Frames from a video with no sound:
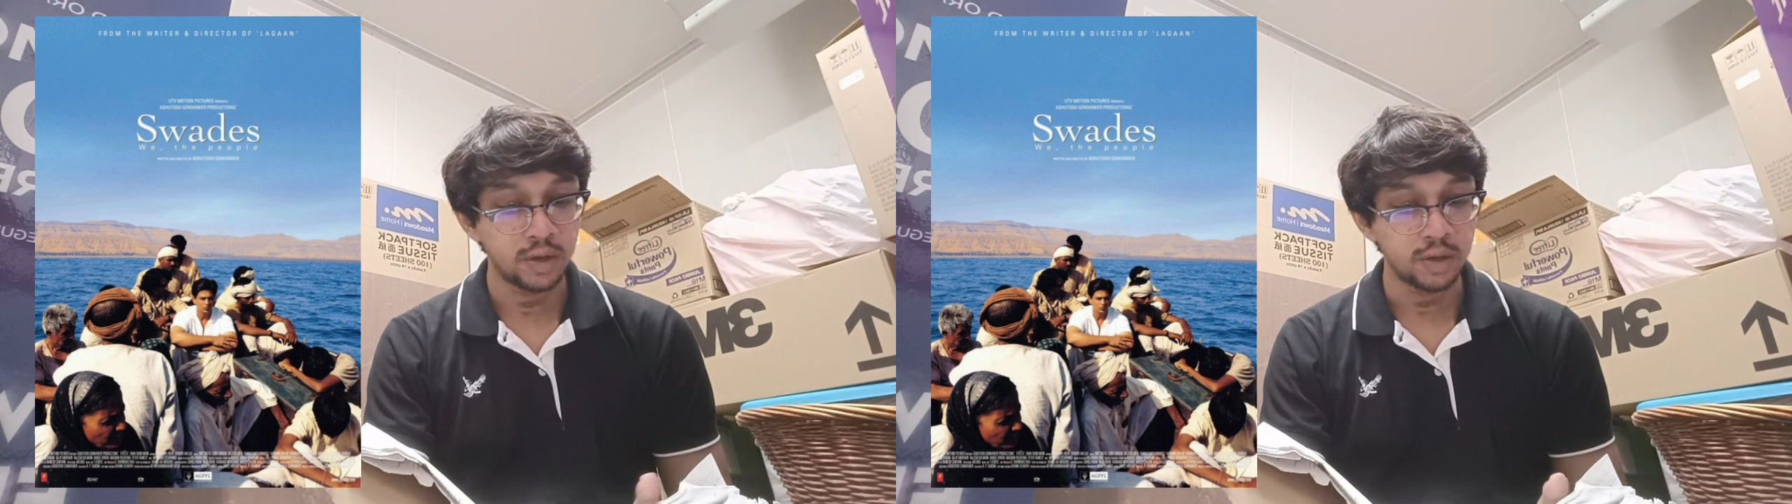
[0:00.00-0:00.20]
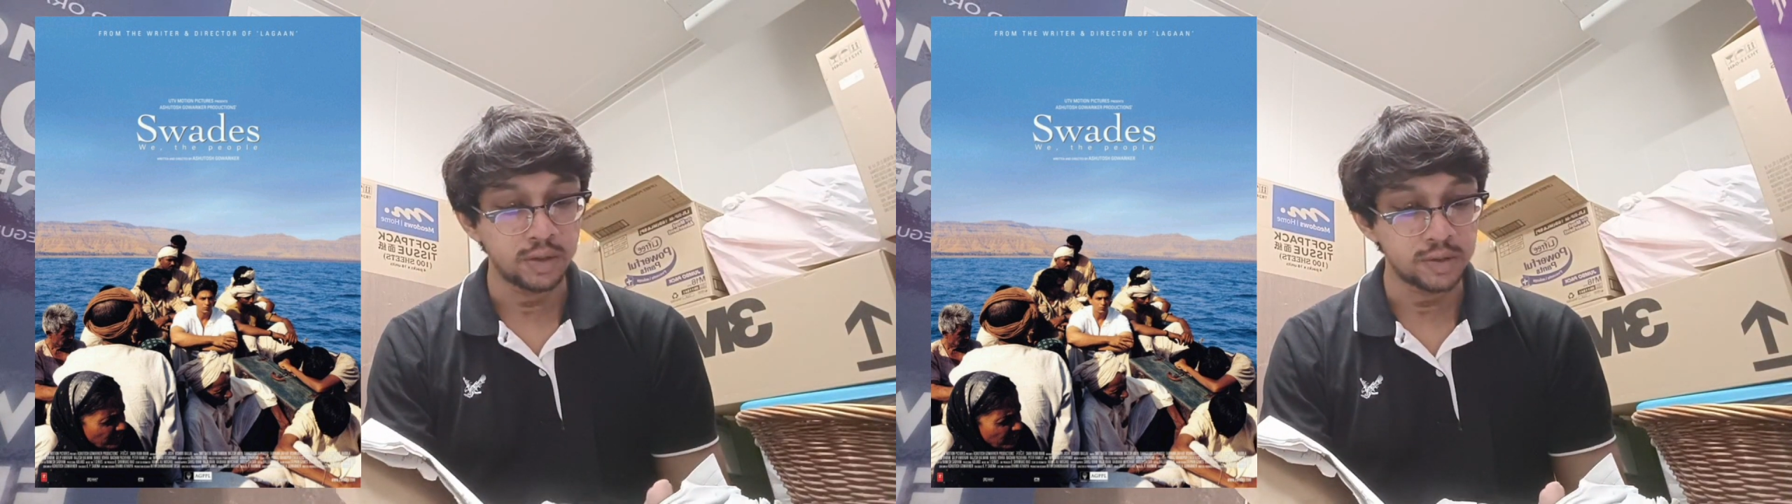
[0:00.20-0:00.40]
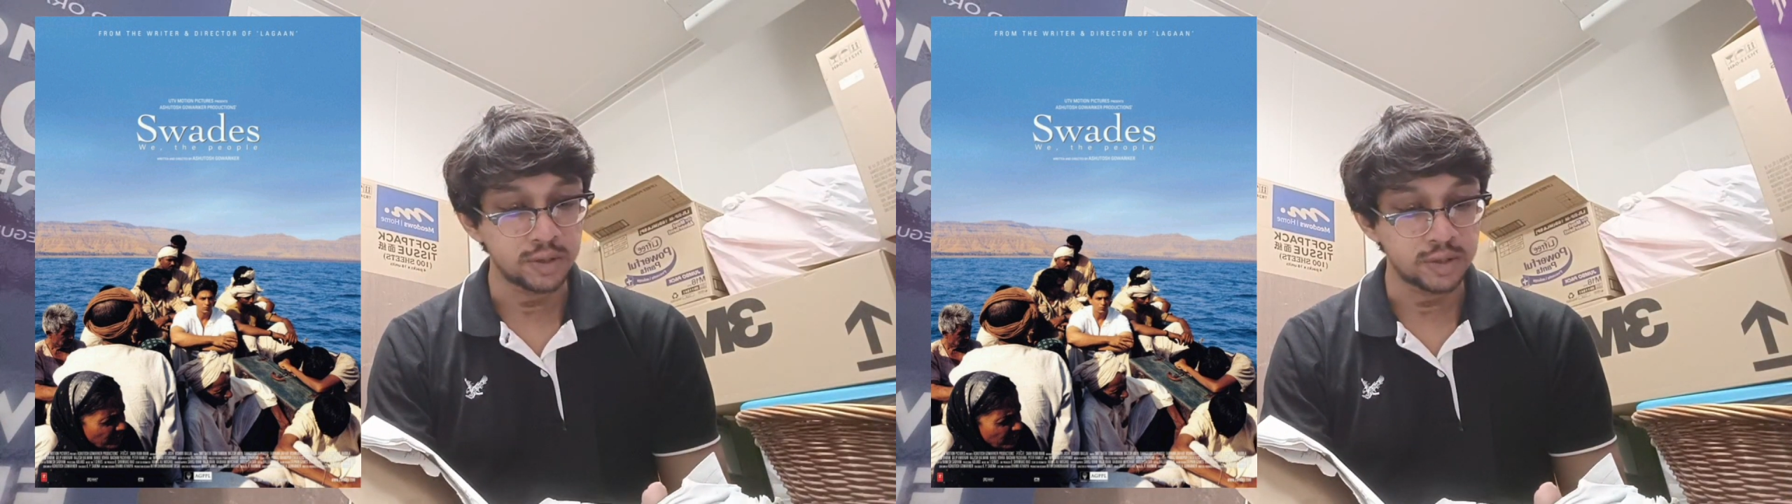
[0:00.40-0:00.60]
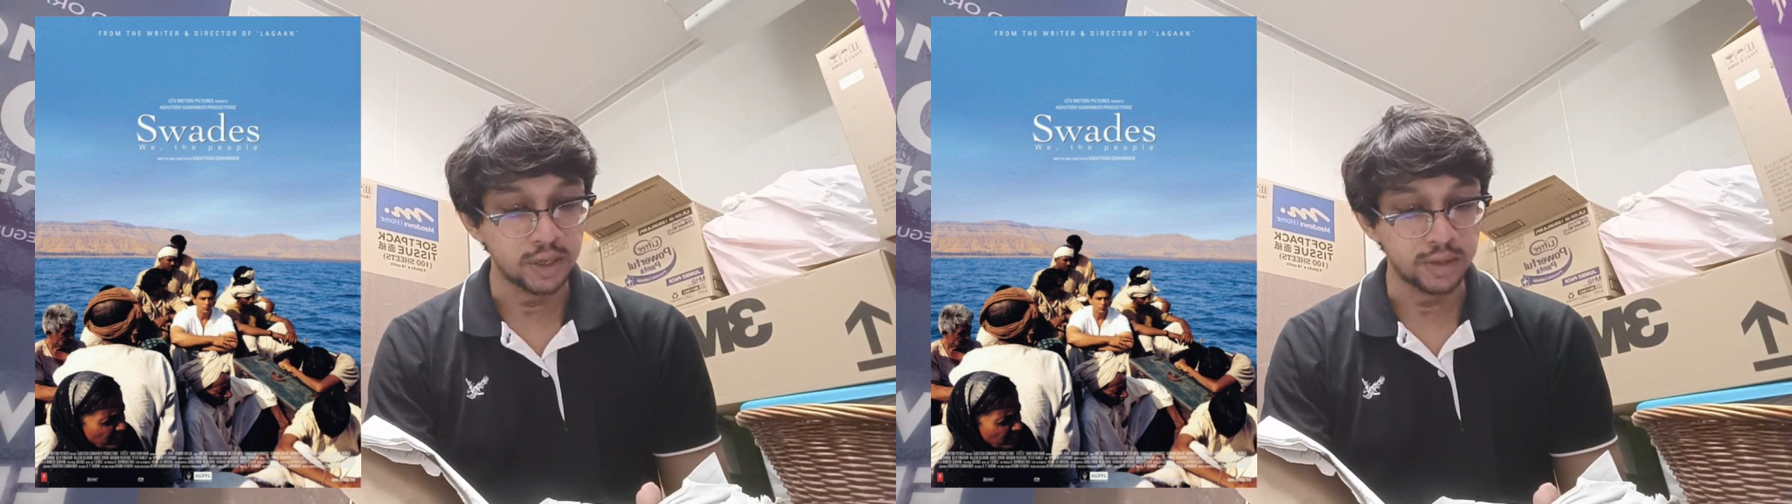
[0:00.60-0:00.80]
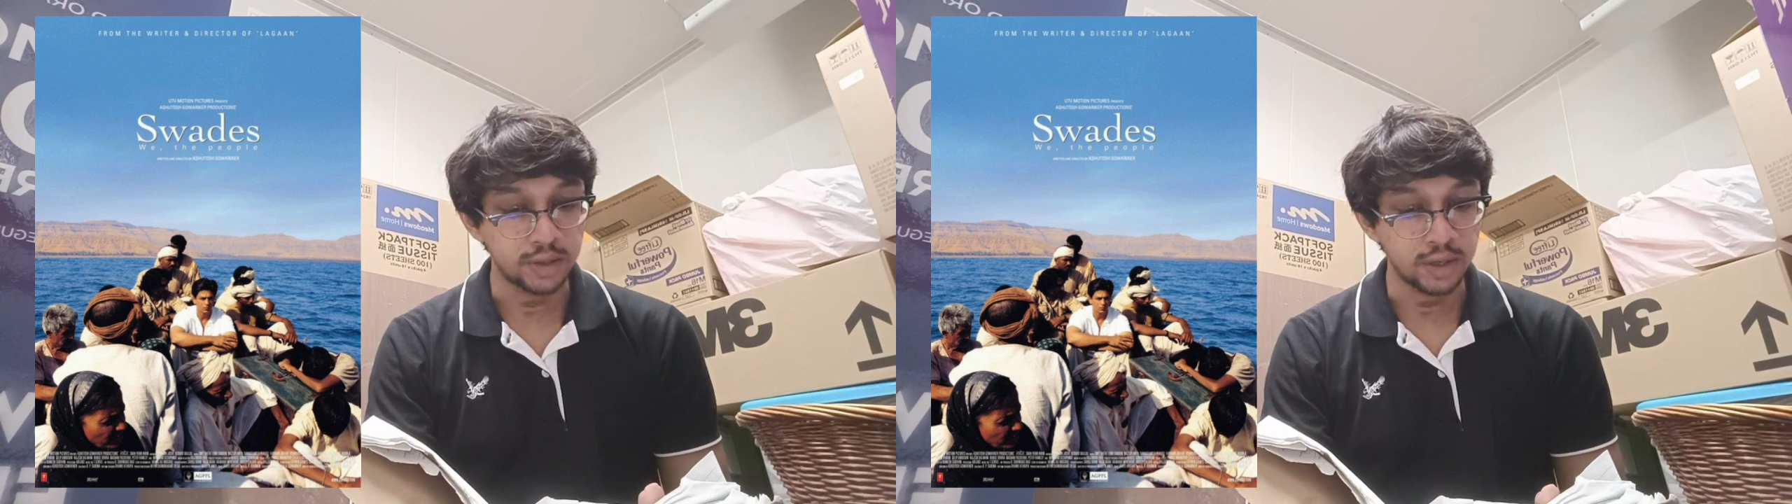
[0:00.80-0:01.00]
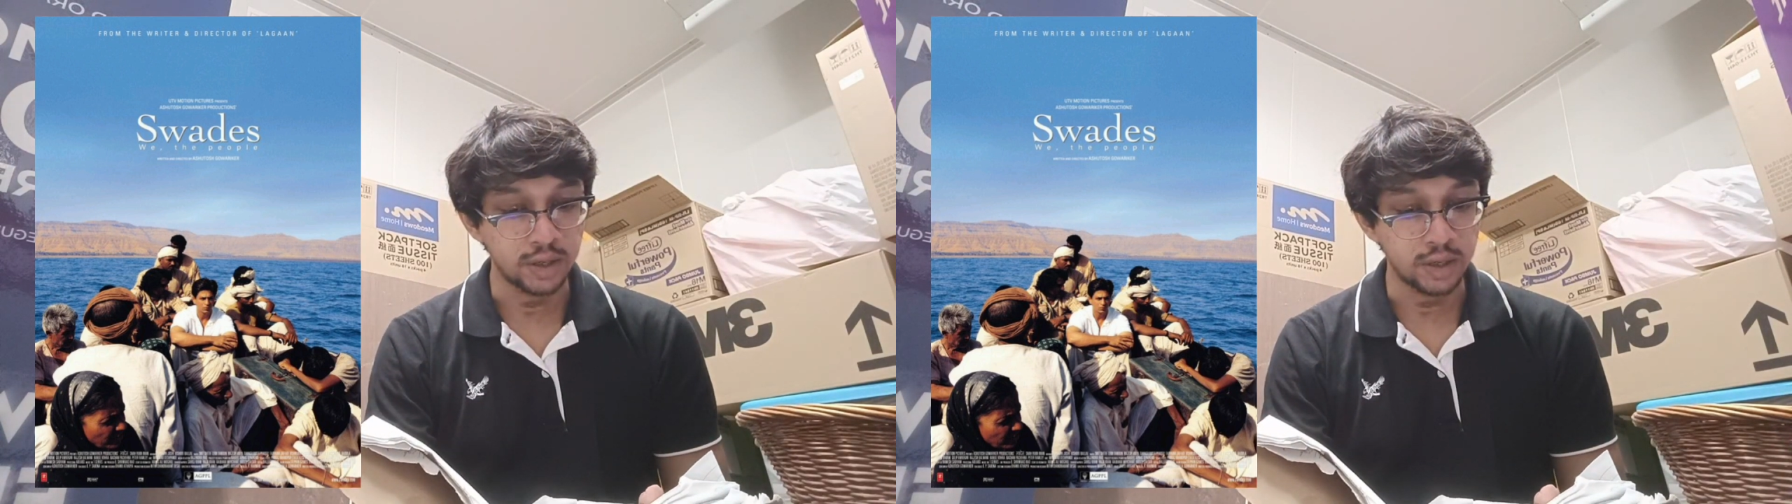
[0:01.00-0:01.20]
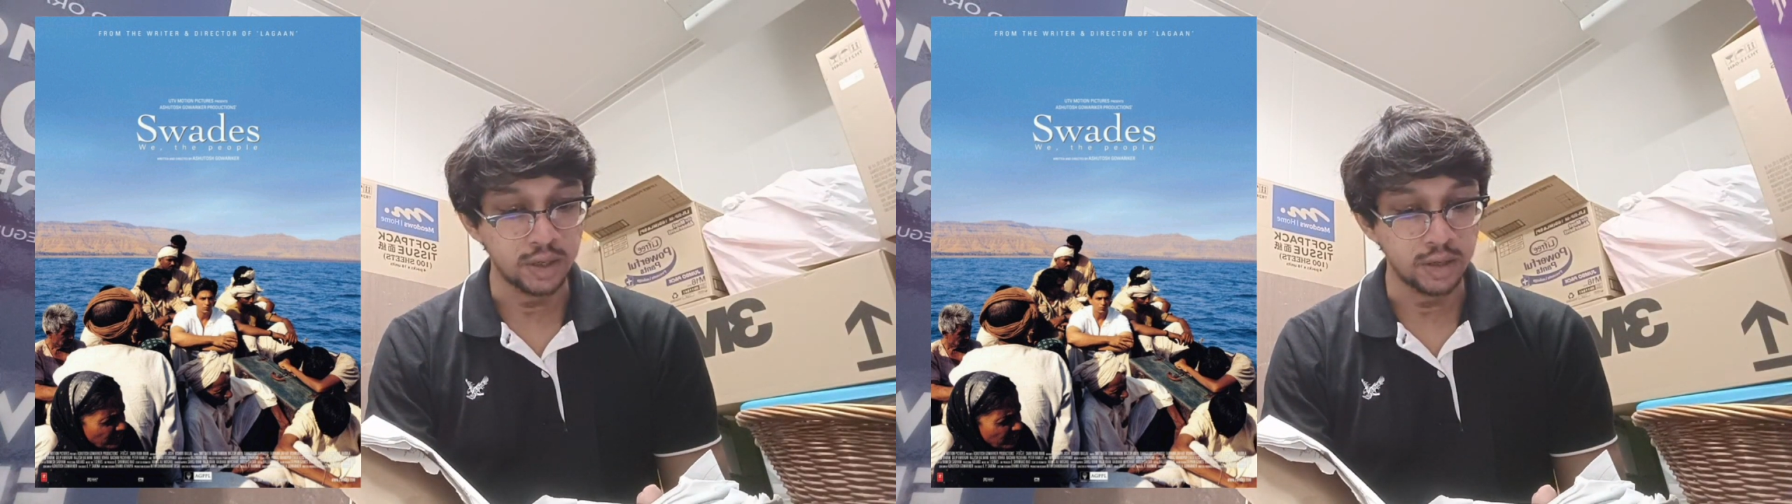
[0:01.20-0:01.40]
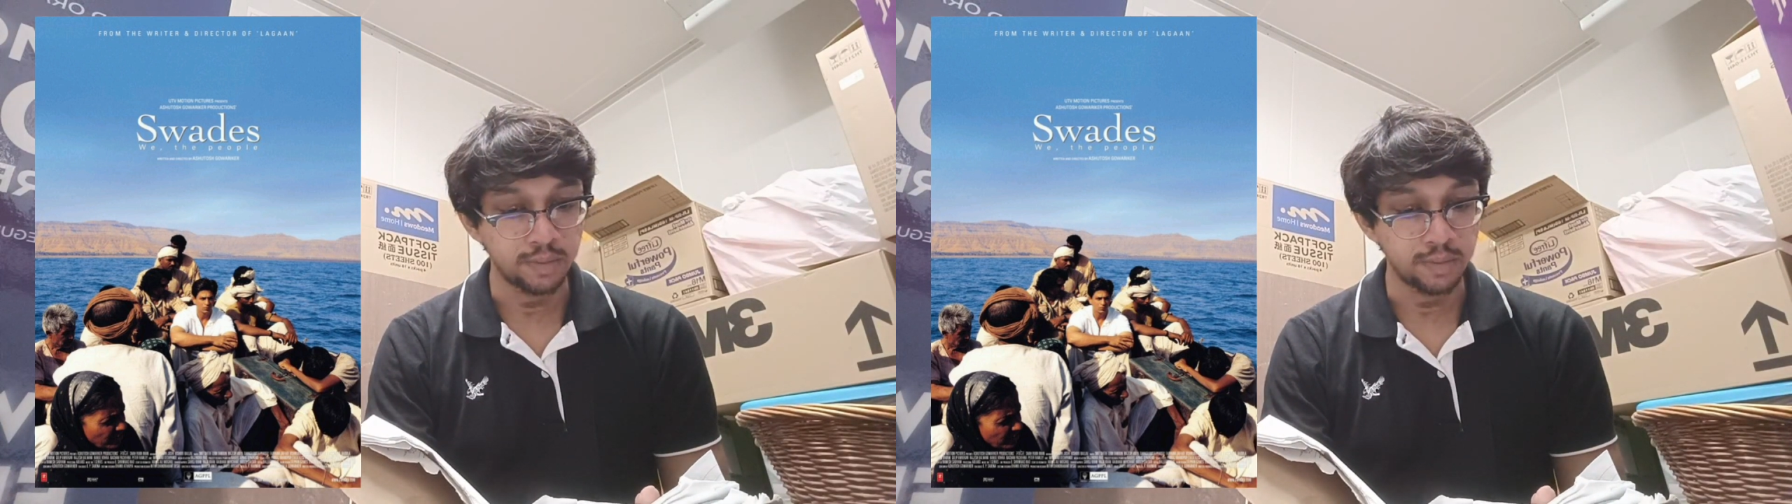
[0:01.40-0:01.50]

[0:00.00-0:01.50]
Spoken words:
This is at the